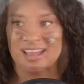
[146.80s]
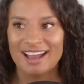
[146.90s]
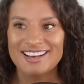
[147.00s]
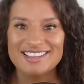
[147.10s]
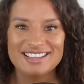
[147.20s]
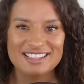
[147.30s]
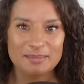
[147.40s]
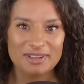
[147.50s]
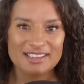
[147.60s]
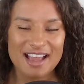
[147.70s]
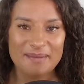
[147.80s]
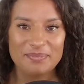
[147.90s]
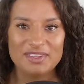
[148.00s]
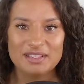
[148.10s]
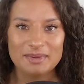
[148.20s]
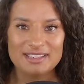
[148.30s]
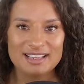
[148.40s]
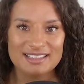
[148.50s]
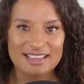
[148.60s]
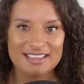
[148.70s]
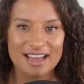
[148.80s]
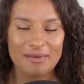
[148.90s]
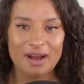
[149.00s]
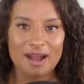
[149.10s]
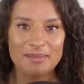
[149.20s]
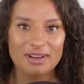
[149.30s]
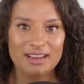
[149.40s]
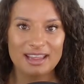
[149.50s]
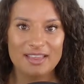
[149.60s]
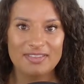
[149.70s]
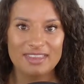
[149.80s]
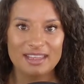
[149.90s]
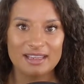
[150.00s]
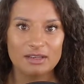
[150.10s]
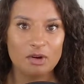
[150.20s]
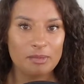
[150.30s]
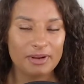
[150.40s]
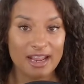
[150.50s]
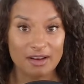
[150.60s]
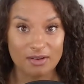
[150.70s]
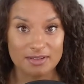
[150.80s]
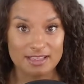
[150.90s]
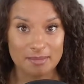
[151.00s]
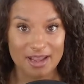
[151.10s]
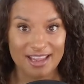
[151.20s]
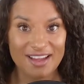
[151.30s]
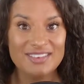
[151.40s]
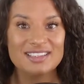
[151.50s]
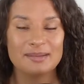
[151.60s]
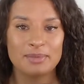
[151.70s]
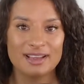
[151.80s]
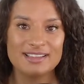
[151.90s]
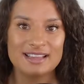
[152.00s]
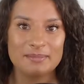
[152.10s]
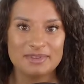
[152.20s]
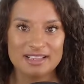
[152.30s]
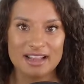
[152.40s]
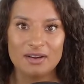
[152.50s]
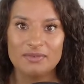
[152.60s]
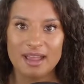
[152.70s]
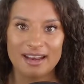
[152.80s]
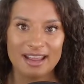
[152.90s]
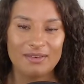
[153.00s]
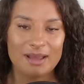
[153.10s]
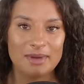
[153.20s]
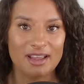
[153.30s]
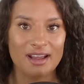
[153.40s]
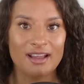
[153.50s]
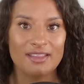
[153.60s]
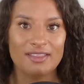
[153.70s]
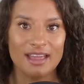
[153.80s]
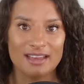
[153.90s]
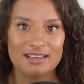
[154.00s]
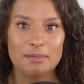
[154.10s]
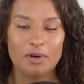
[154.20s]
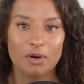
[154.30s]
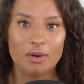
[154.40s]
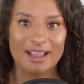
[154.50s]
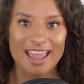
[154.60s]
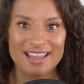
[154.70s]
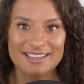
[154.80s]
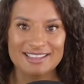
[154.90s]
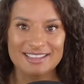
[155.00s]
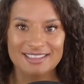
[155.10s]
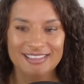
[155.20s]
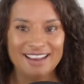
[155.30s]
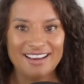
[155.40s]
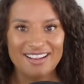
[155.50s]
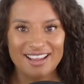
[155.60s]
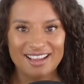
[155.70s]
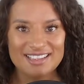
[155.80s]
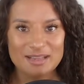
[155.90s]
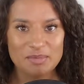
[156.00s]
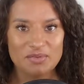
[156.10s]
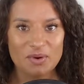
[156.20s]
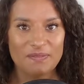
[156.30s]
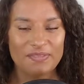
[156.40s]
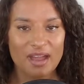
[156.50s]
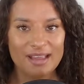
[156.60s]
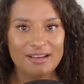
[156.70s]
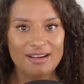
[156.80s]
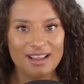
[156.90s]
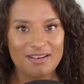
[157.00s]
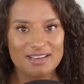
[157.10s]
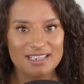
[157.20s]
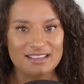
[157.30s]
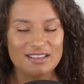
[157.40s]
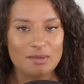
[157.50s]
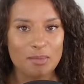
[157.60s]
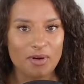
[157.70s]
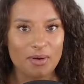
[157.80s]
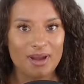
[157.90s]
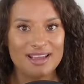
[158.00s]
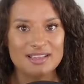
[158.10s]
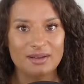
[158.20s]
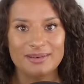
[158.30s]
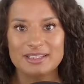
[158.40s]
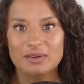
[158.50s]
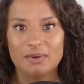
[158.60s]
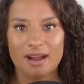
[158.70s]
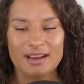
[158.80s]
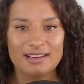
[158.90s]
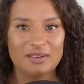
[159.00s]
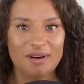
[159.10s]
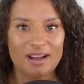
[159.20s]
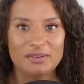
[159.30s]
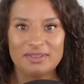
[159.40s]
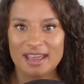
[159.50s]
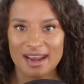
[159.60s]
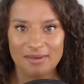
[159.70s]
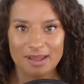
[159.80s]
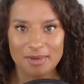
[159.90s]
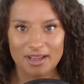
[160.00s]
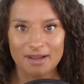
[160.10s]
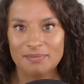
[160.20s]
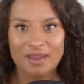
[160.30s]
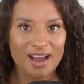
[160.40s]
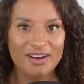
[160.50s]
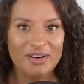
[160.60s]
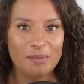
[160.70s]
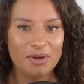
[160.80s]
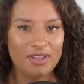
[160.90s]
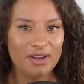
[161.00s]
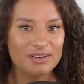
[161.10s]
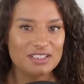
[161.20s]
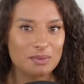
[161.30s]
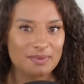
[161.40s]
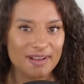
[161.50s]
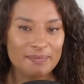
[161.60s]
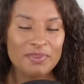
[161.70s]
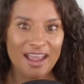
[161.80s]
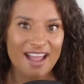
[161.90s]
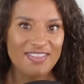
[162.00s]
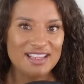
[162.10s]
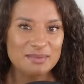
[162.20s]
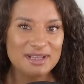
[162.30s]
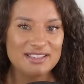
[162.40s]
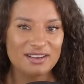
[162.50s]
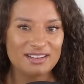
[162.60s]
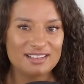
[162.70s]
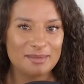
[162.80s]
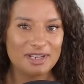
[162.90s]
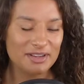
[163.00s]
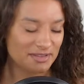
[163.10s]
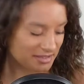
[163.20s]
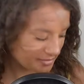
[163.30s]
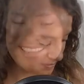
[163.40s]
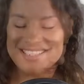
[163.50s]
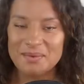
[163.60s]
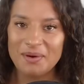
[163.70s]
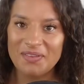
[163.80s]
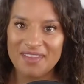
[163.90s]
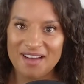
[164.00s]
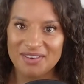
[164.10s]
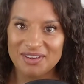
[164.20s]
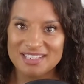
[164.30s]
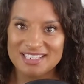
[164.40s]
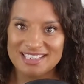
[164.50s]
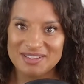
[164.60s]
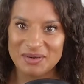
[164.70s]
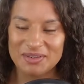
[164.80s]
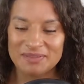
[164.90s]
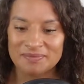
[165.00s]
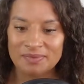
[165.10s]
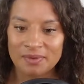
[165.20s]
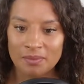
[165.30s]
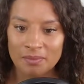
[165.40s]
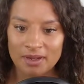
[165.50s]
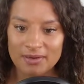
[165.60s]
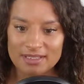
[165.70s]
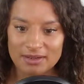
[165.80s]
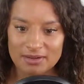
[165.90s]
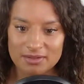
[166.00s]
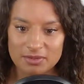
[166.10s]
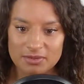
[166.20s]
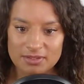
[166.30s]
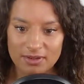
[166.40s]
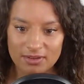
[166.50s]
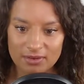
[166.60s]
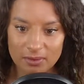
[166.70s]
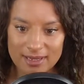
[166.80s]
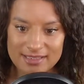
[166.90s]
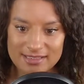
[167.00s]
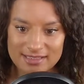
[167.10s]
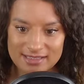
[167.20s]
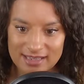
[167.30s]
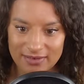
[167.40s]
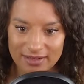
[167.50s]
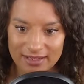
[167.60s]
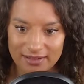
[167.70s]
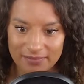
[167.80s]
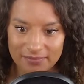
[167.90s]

And it's as simple as that. So once that's lent out, I'm going to get the 0.8 ghost in my account, plus 10% of any alchemica that the borrower gets. Now, like I said before, I can't guarantee that the borrower is going to grind and grind for that alchemica. I don't know what they're going to do with it. And that's where scholars come in use. So we're on the Aavegotchi Discord. We're going to go to Scholar Request, just down here.